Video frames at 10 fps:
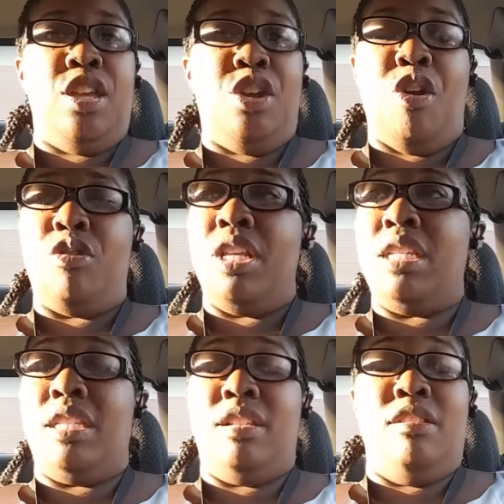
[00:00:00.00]
You know,
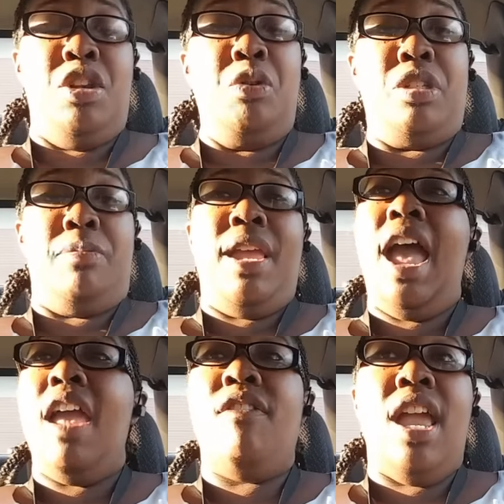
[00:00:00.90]
this is new to me.
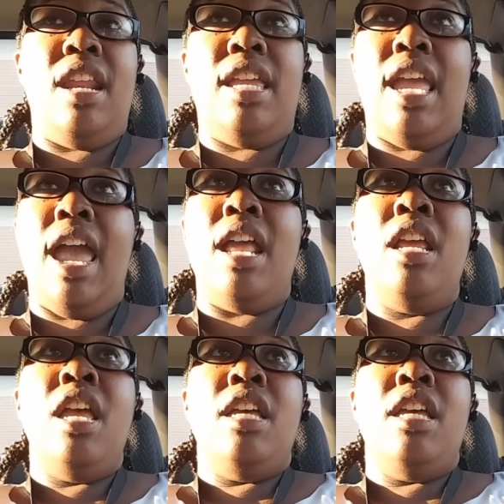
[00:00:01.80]
I haven't had a cat